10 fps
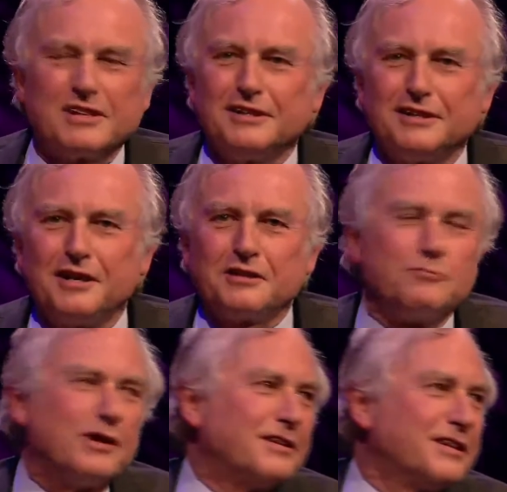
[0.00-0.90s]
And another
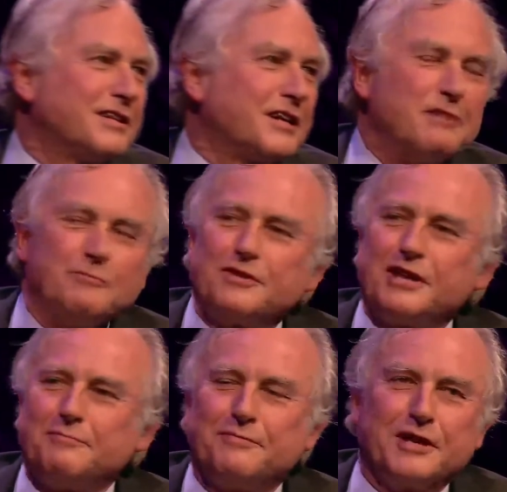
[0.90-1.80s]
one that I remember
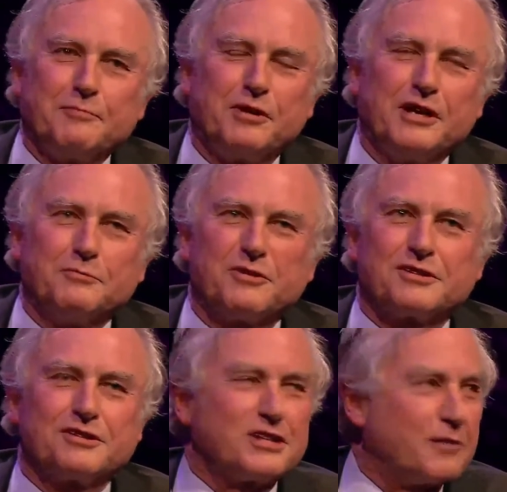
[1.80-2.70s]
they played was
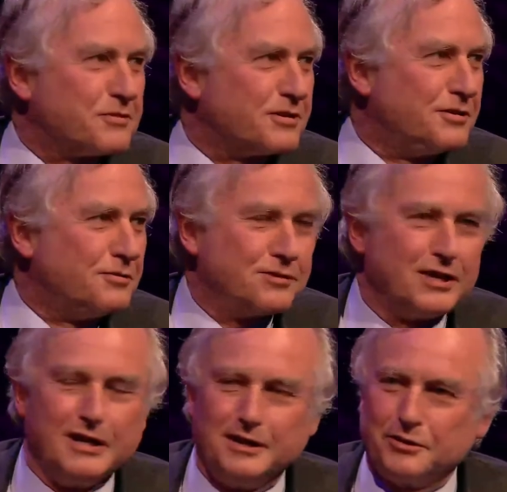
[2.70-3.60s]
to substitute
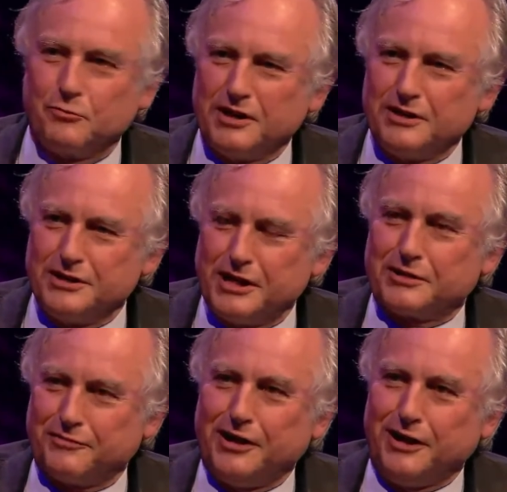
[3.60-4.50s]
the word
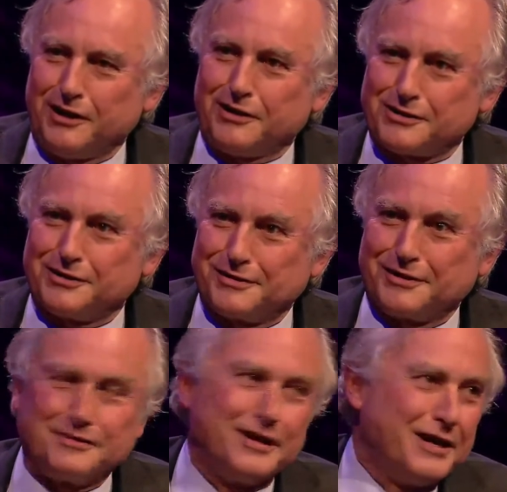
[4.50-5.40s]
dick for heart.
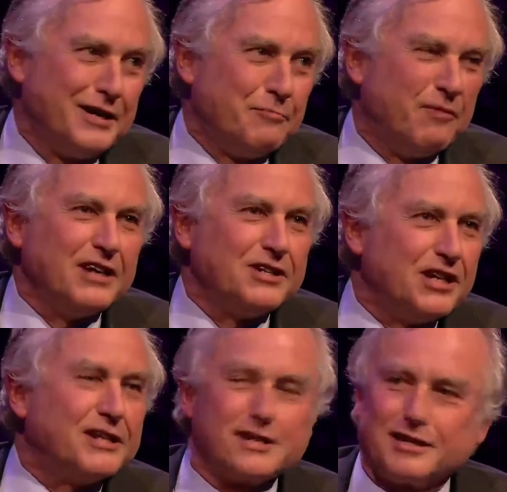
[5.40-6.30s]
So my
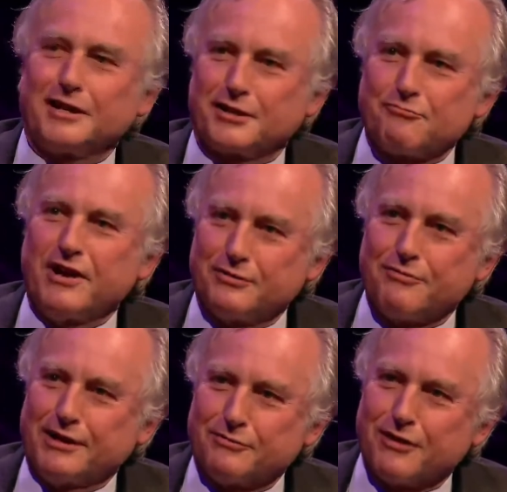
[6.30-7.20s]
dick is like a red,
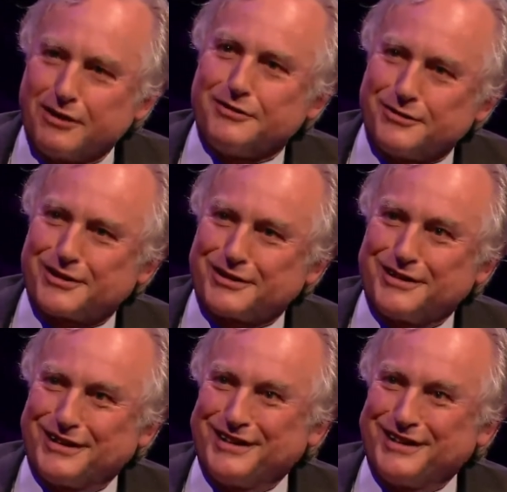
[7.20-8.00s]
red rose.